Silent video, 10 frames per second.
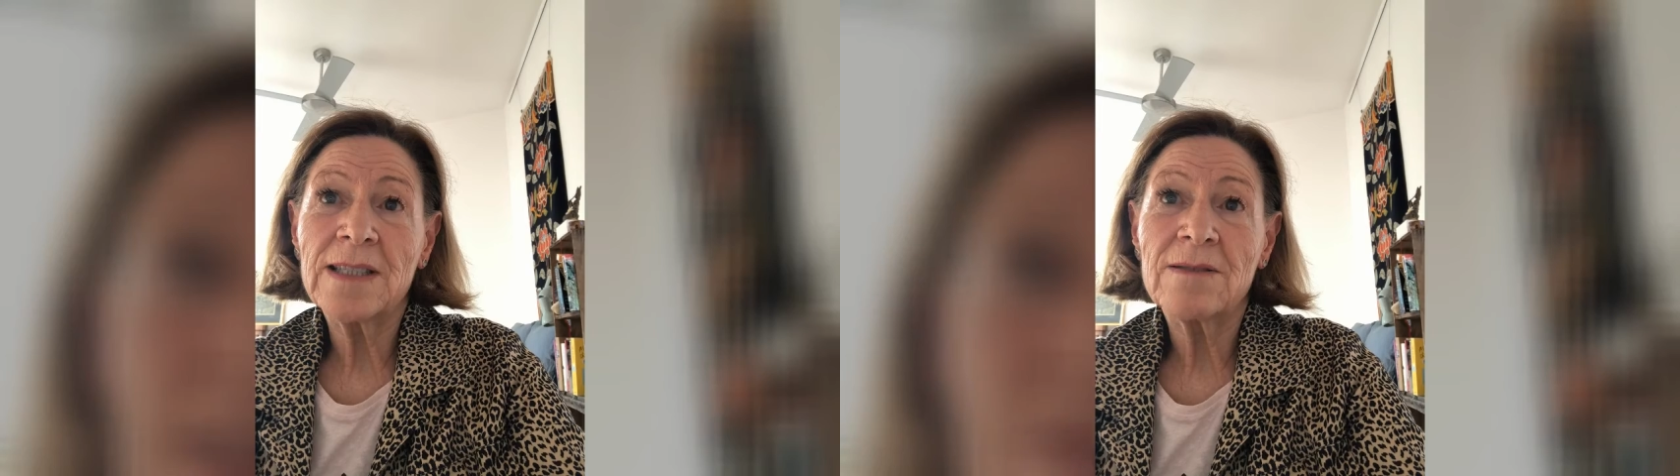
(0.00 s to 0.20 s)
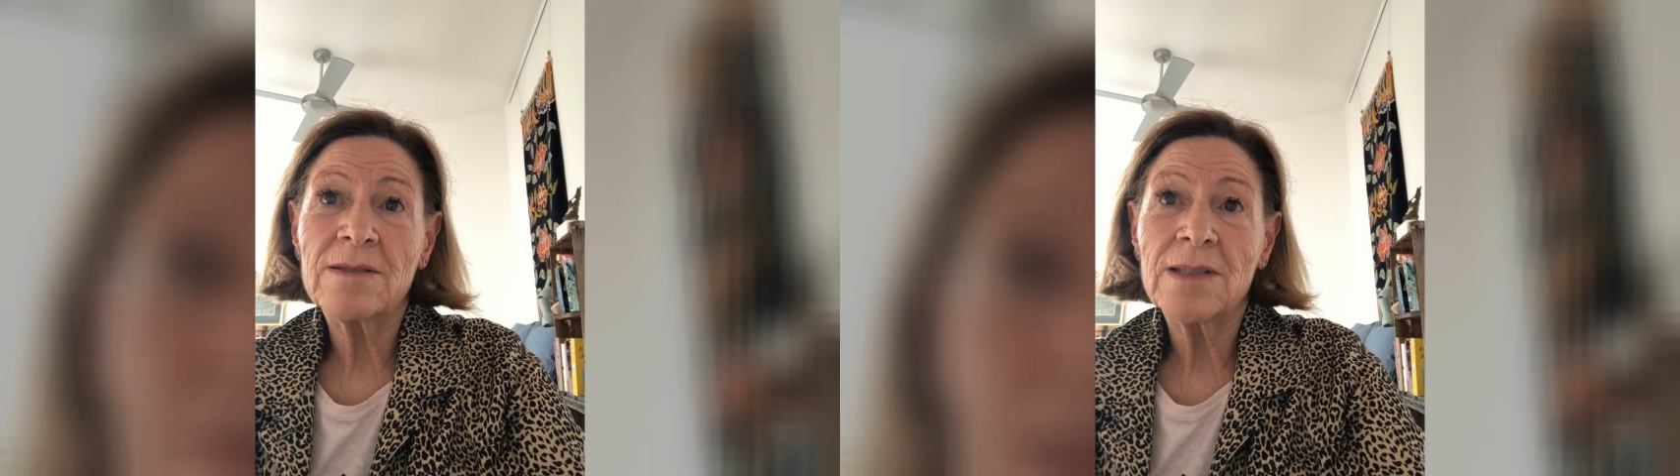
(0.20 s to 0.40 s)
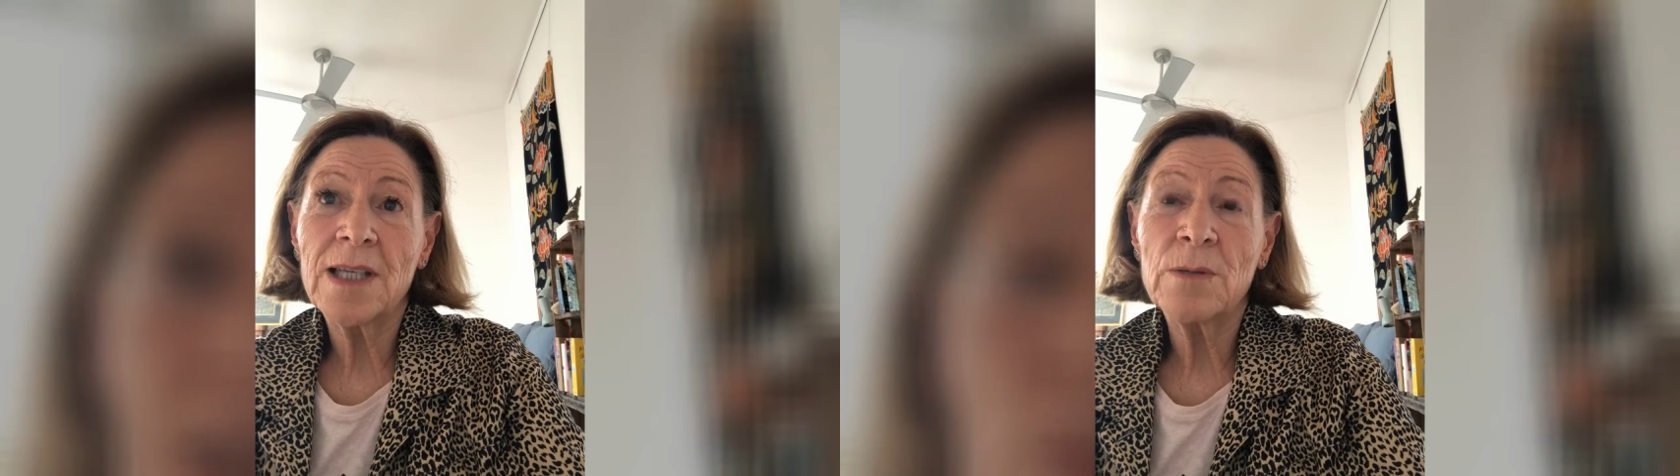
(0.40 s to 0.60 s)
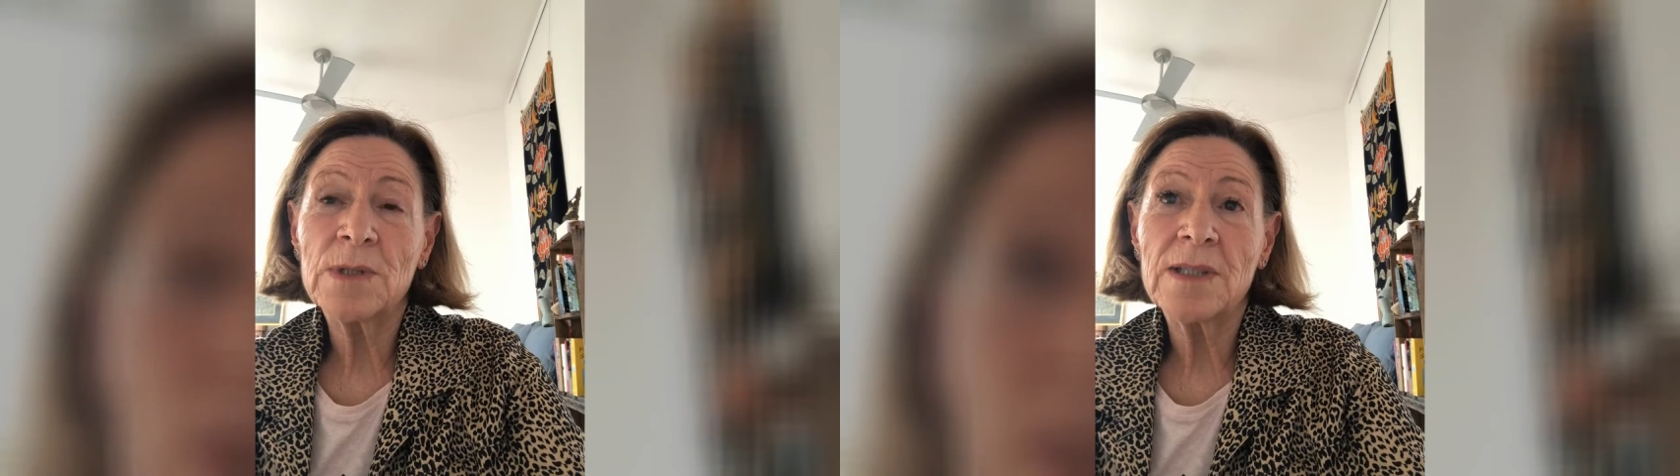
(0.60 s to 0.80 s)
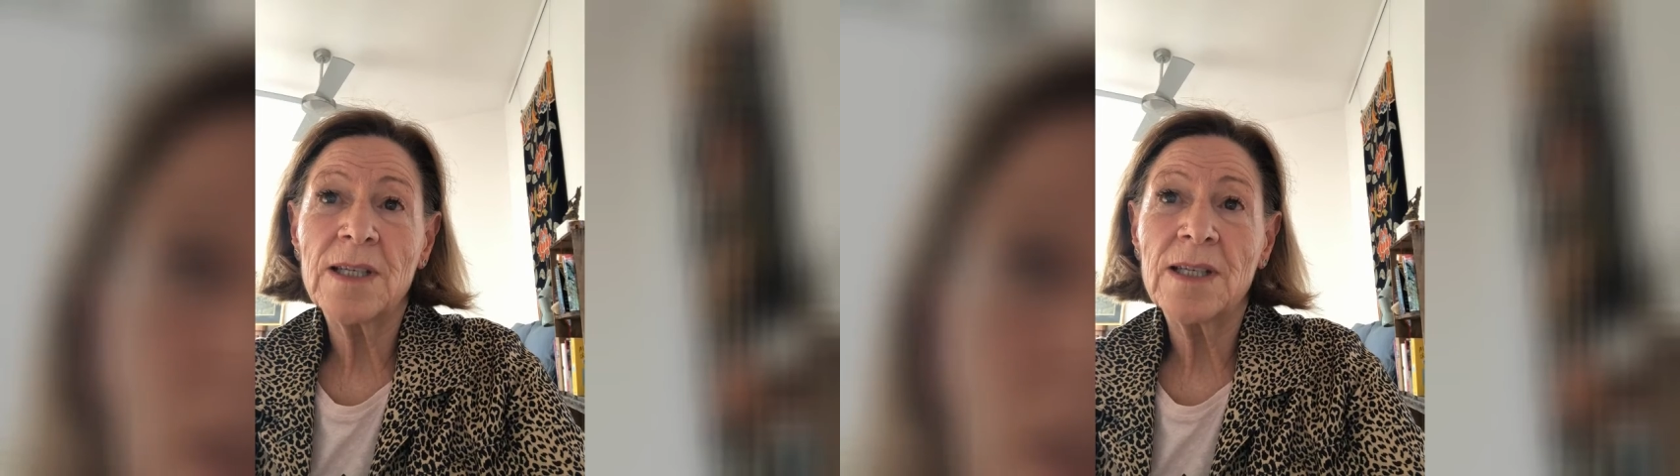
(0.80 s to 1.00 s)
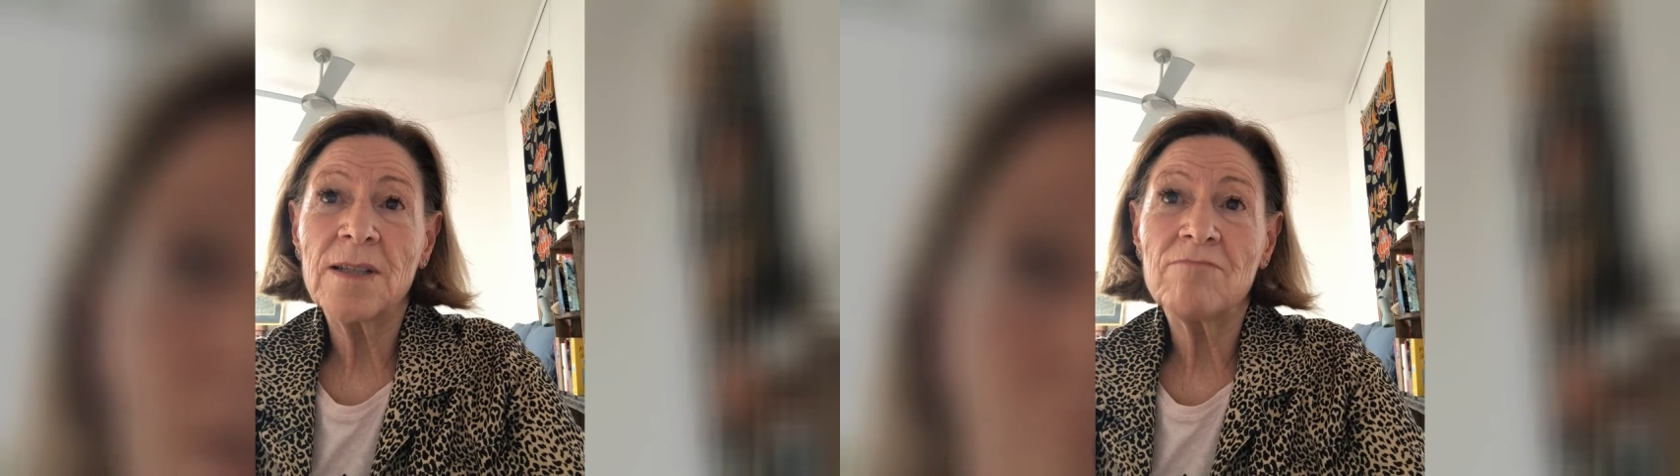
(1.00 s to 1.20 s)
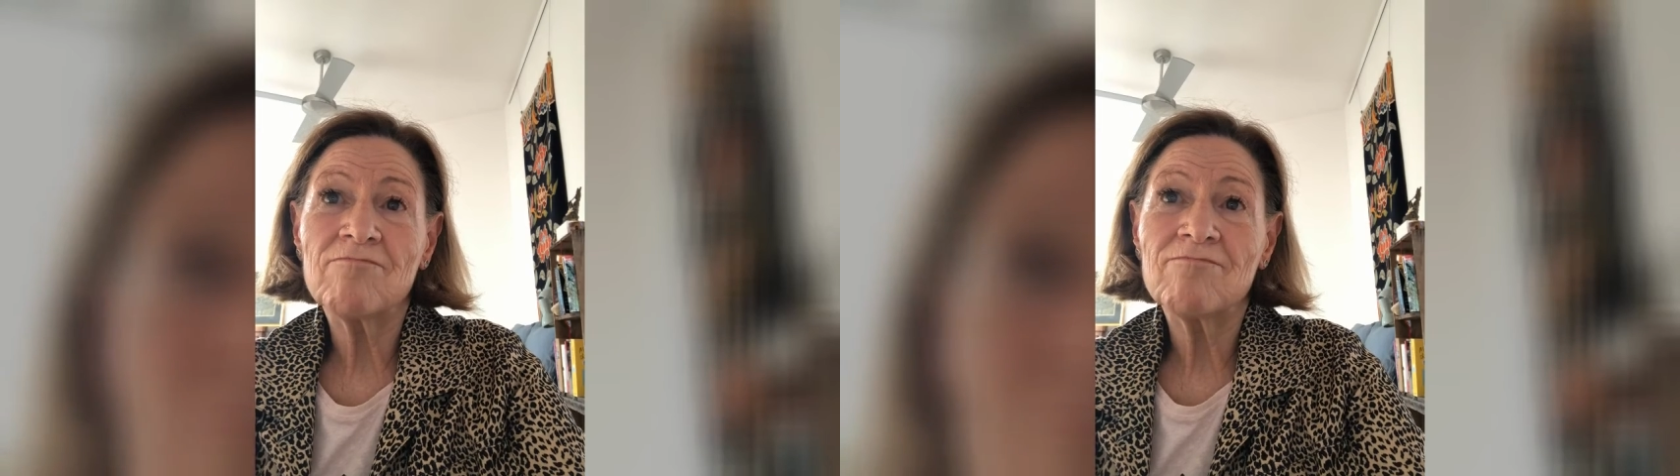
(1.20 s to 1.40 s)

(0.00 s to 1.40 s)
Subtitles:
that he was the